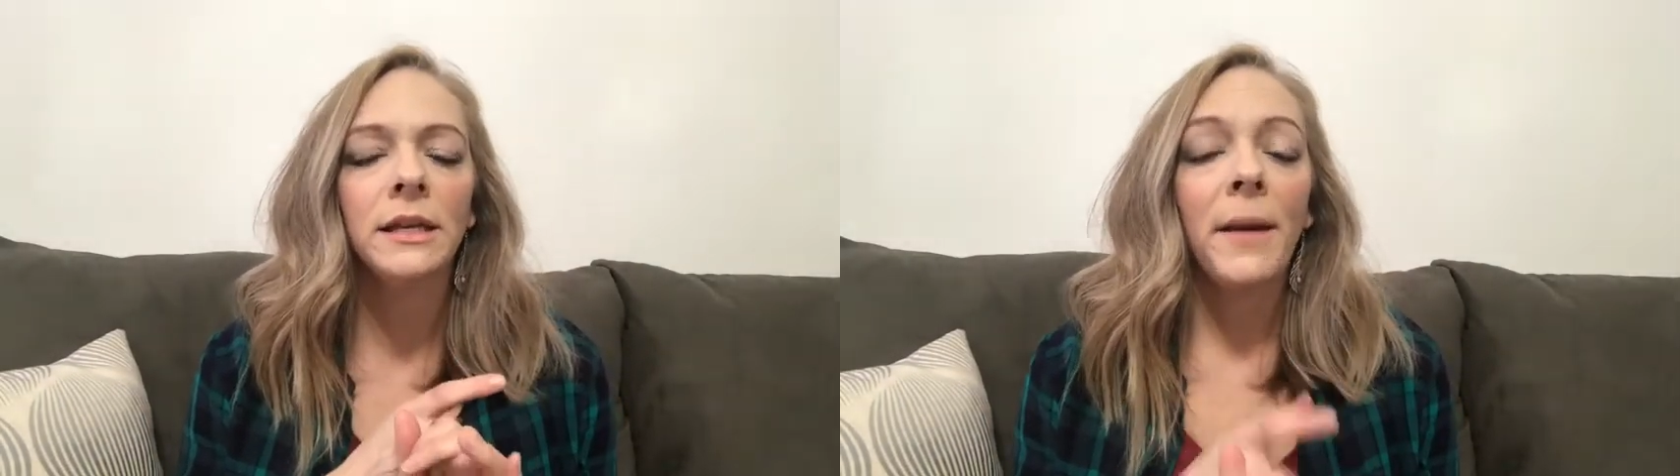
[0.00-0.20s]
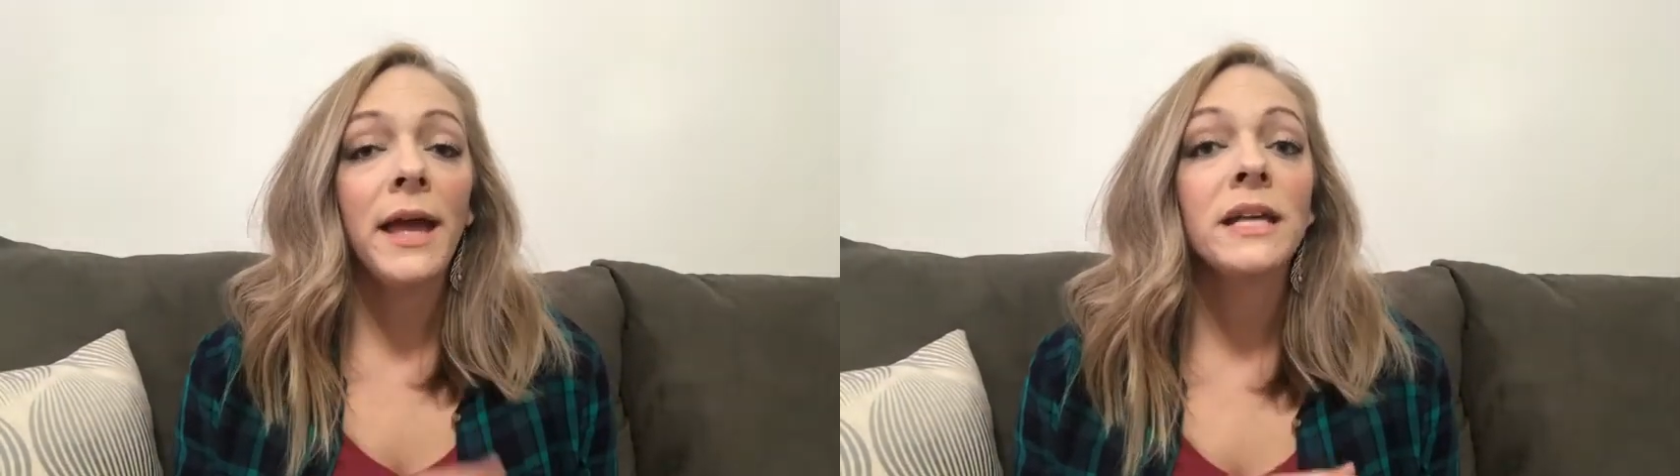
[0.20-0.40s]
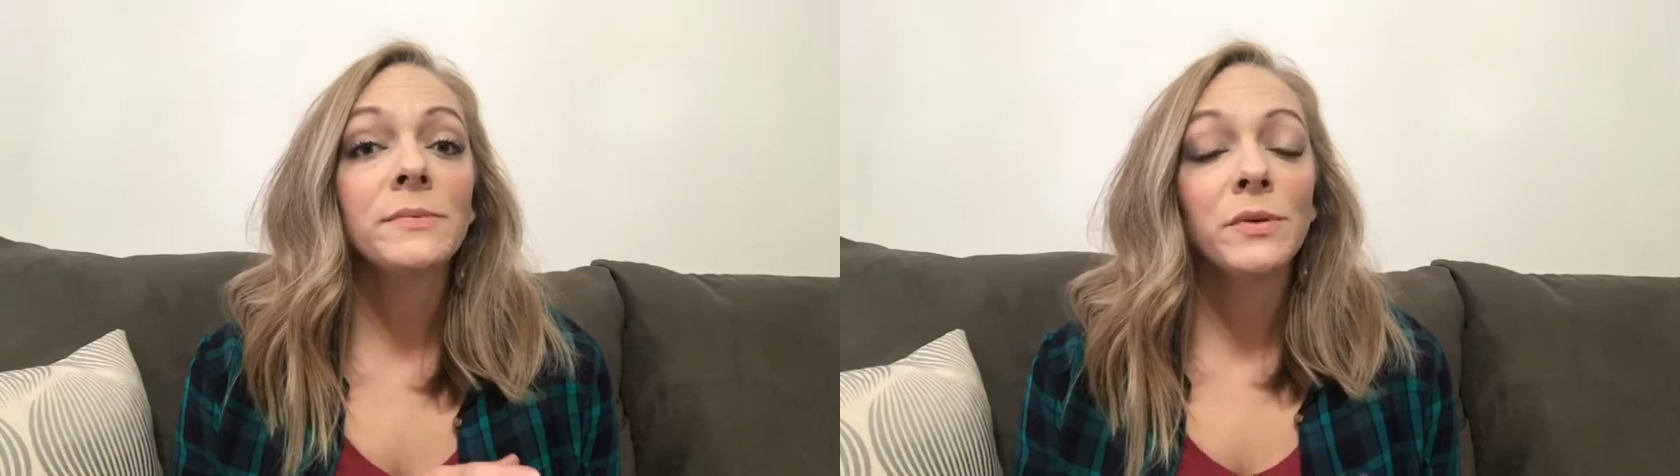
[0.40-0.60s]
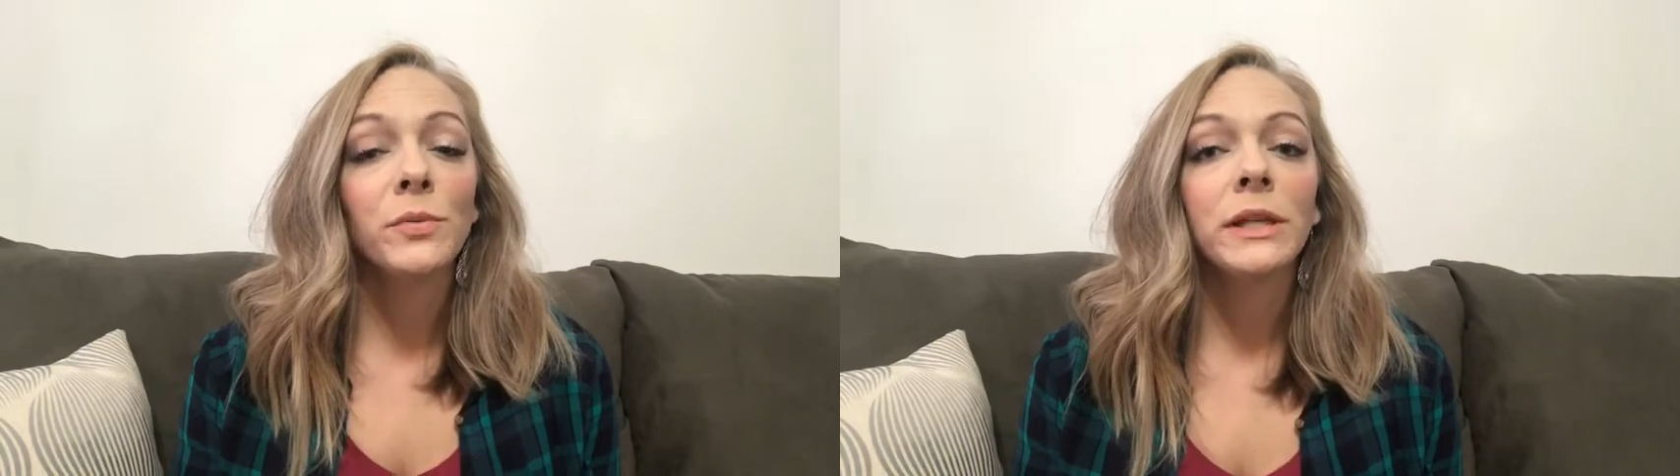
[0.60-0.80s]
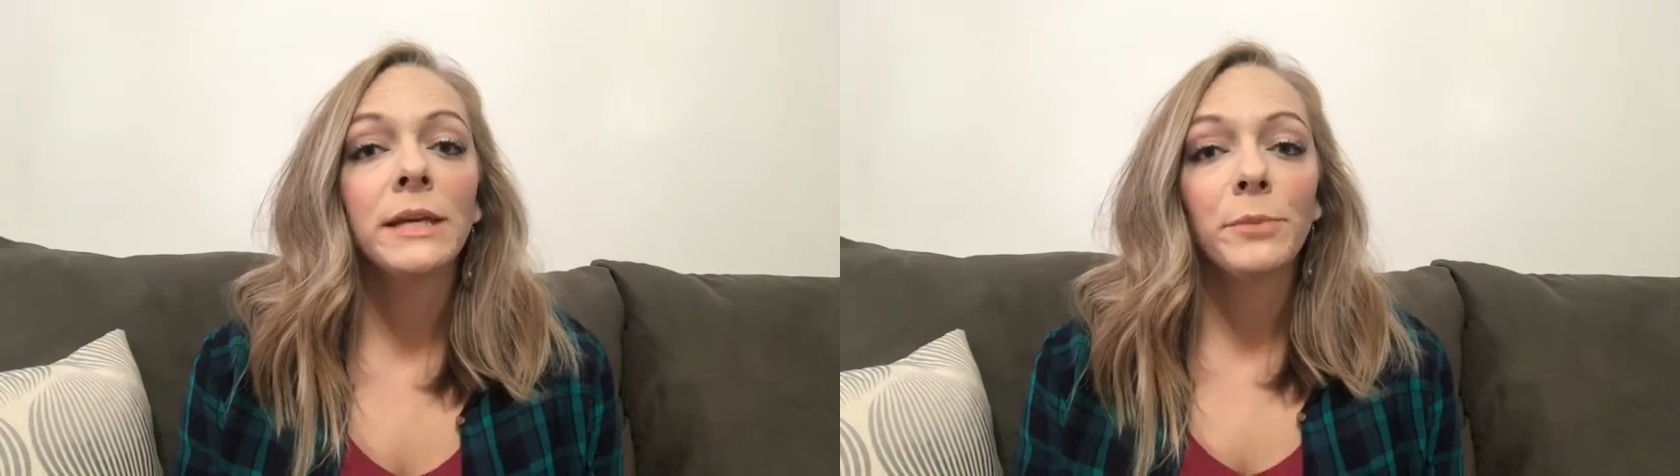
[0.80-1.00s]
My husband
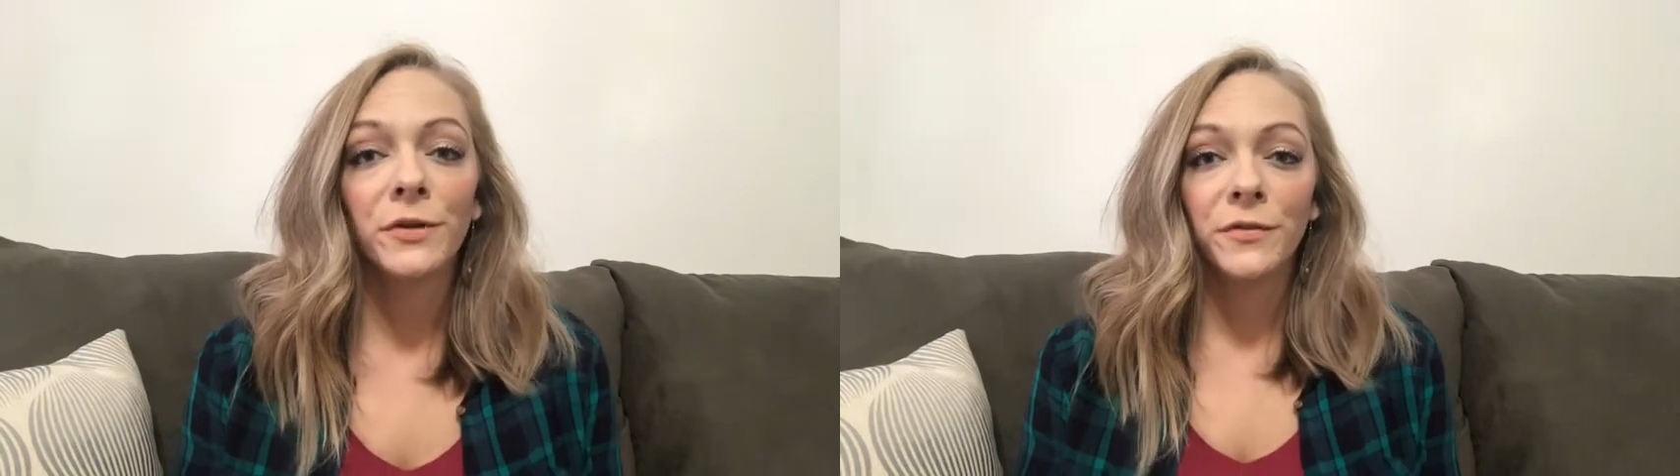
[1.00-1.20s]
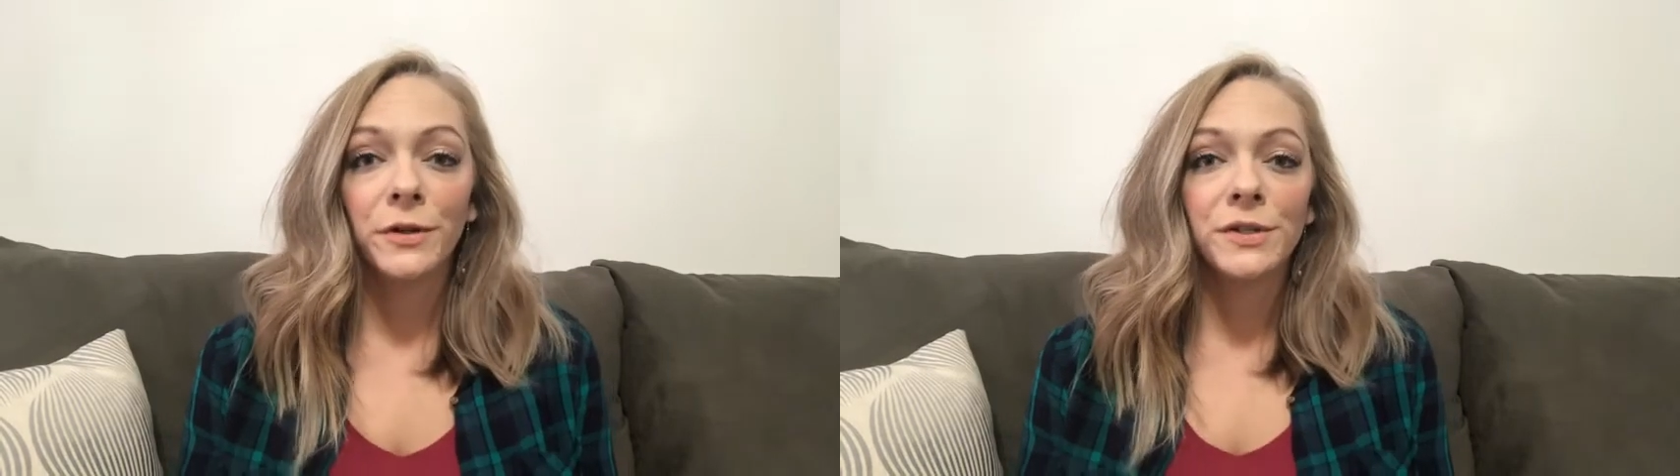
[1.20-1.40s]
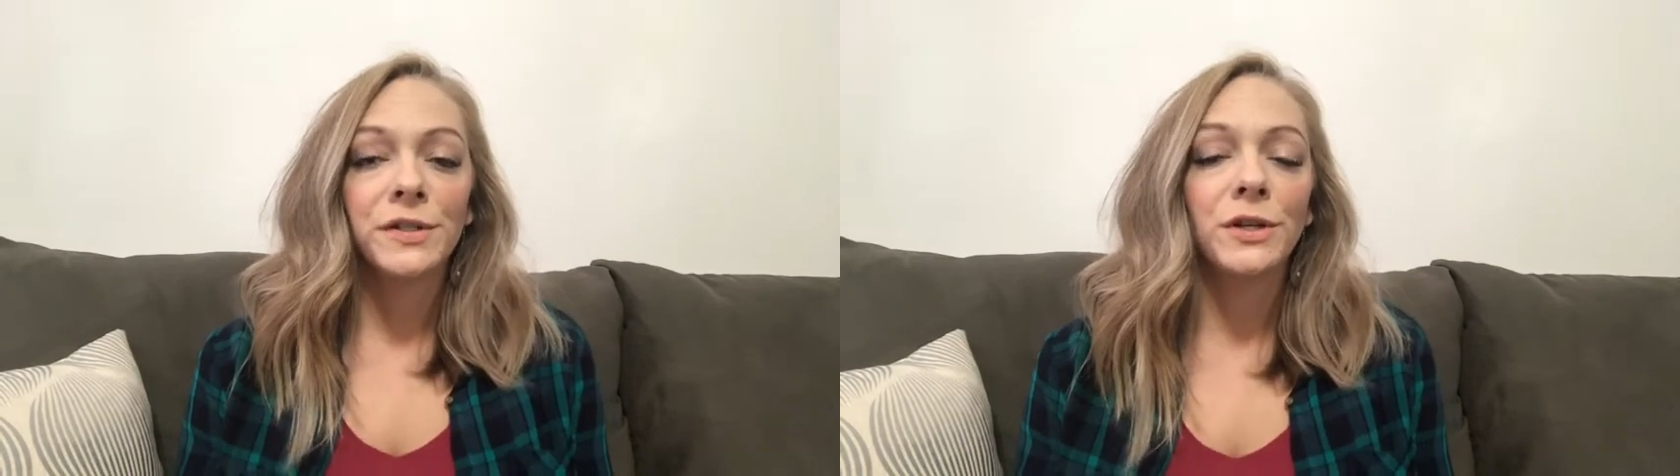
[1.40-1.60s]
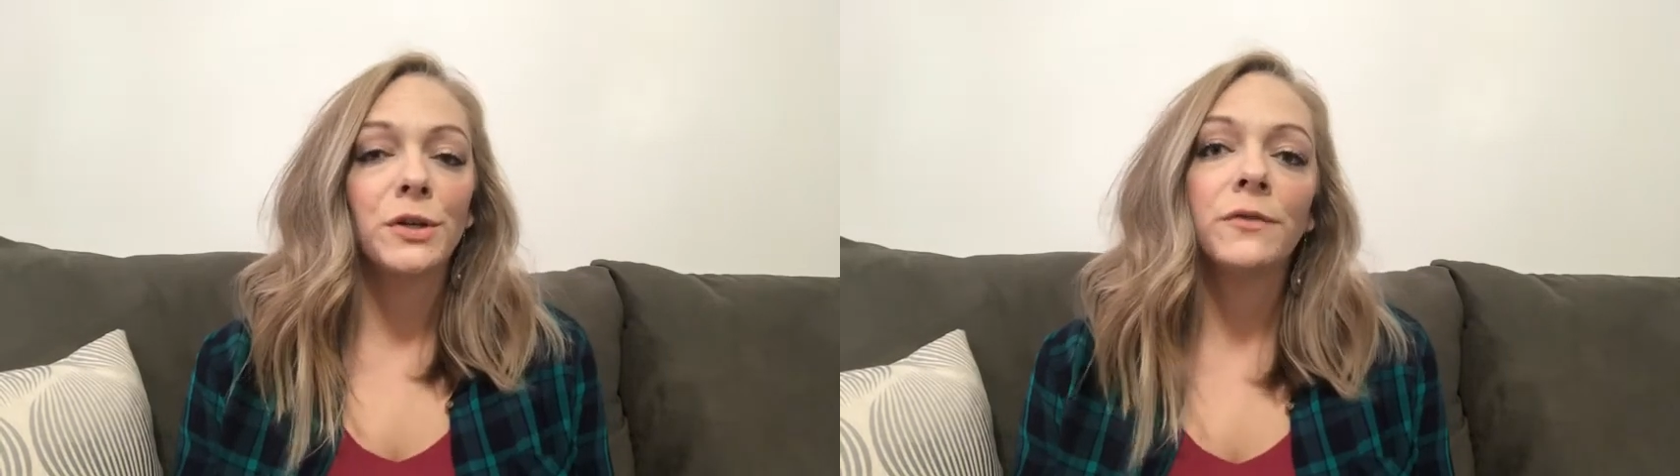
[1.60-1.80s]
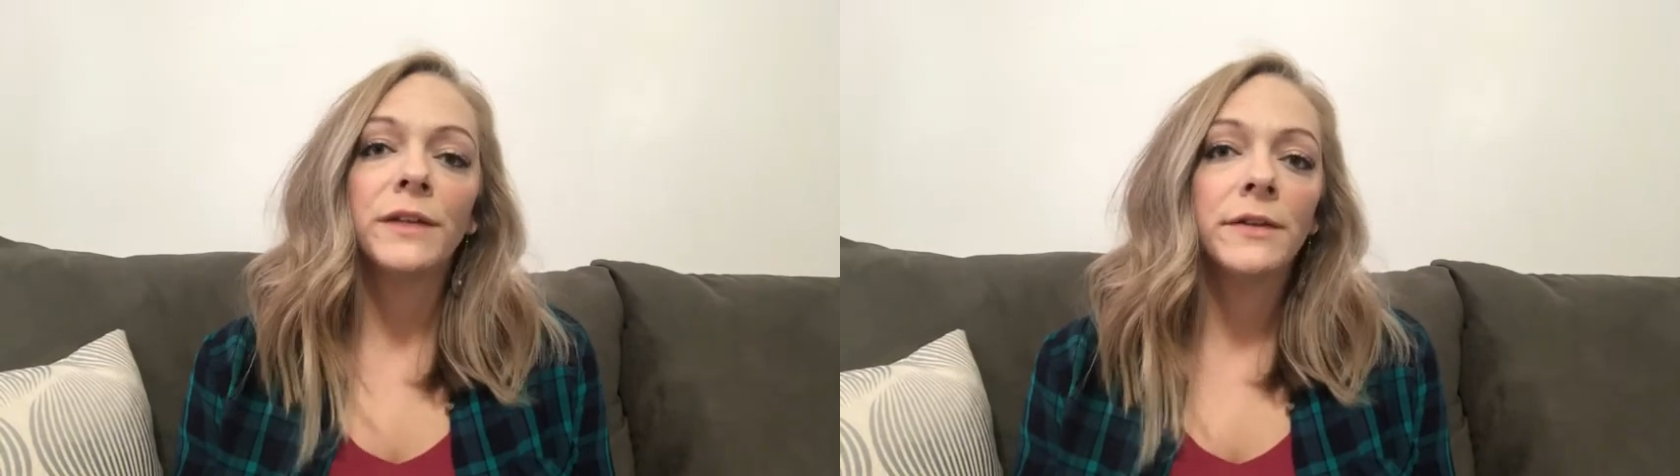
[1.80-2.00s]
really prefers the
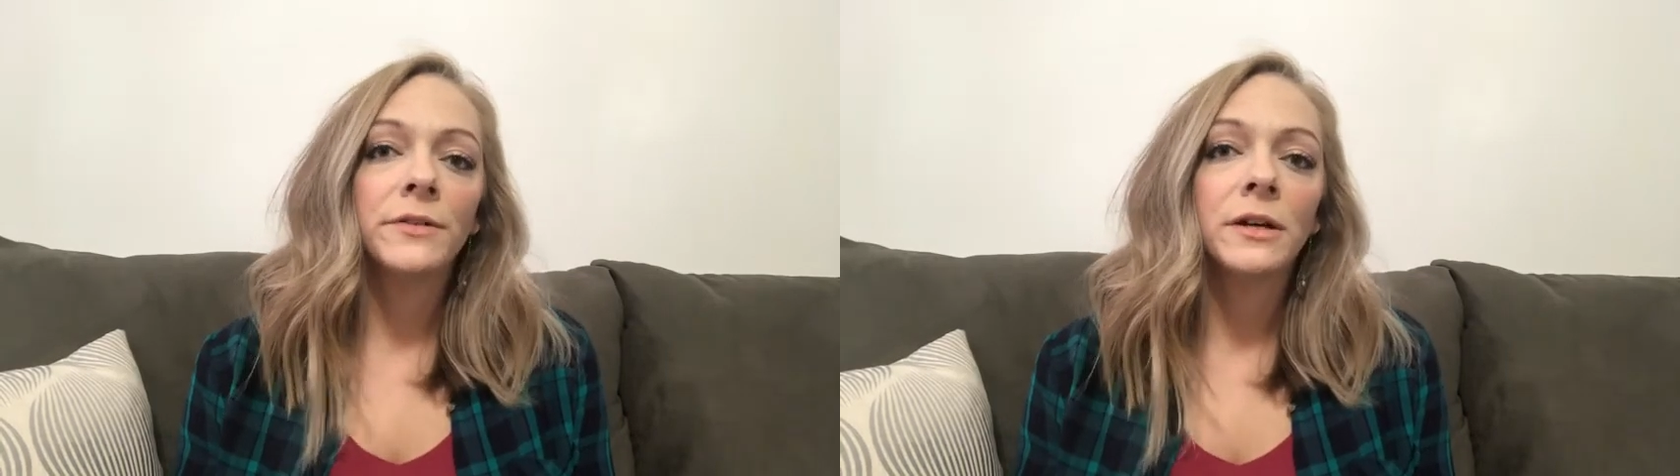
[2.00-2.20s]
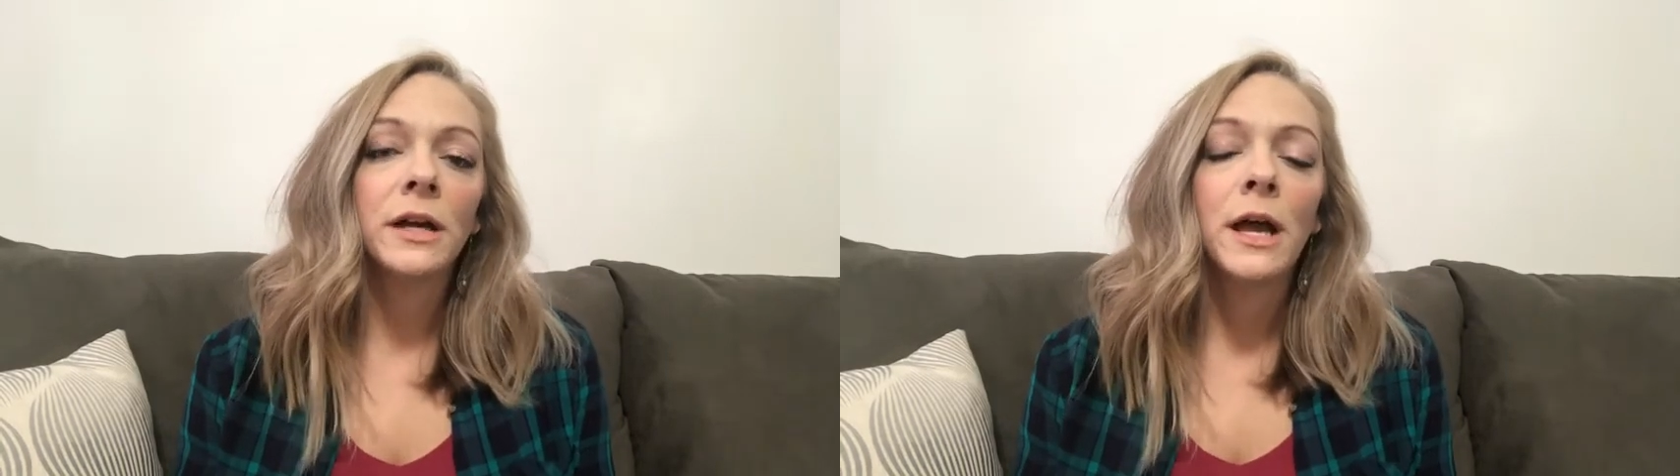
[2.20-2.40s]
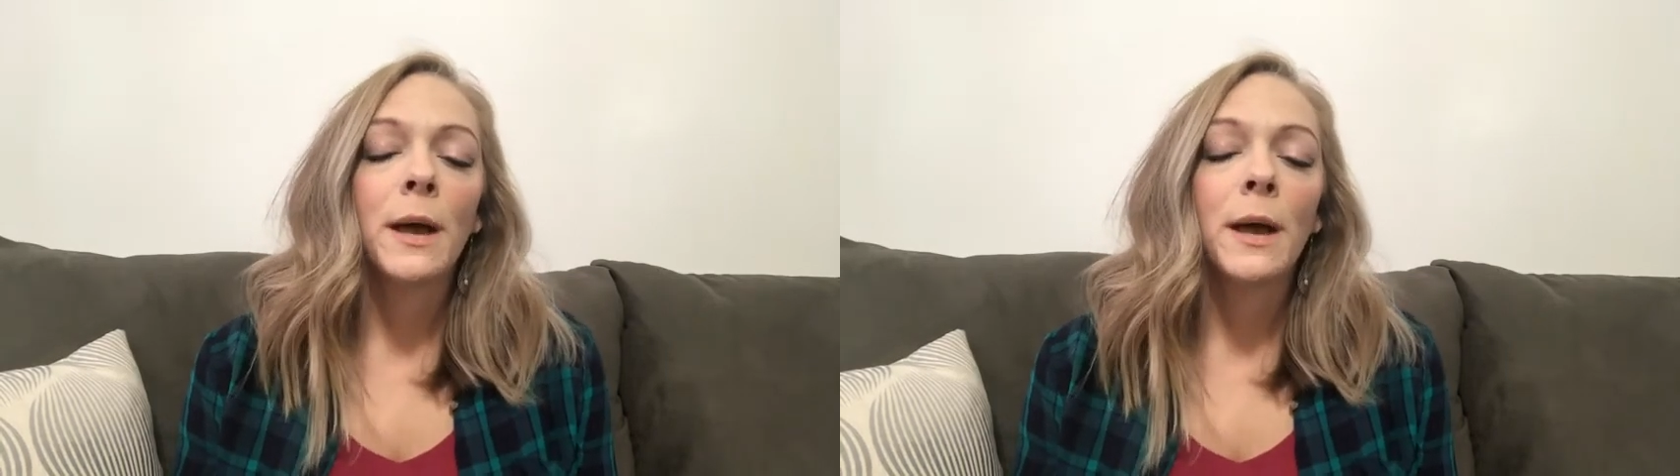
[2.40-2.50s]
new flavor,